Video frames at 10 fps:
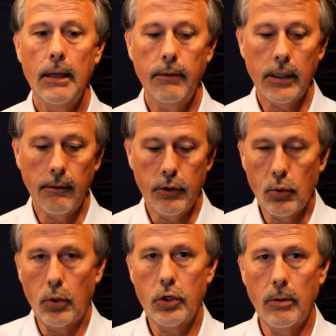If you give
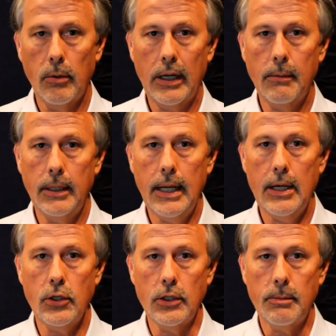short-term
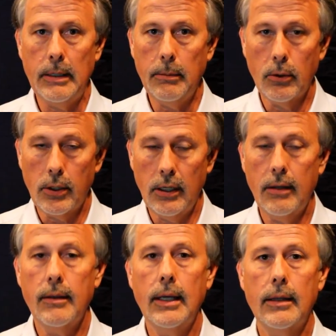recommendations, people are going
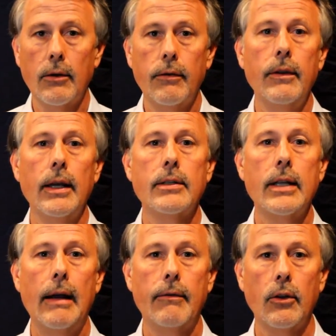to think they're
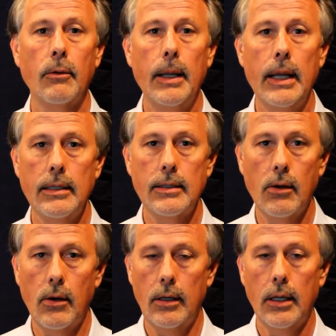fixed after their pain's
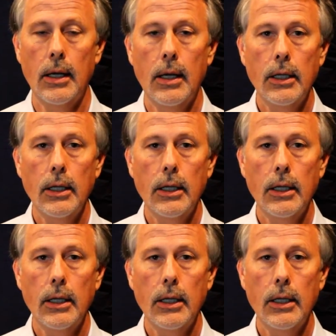gone.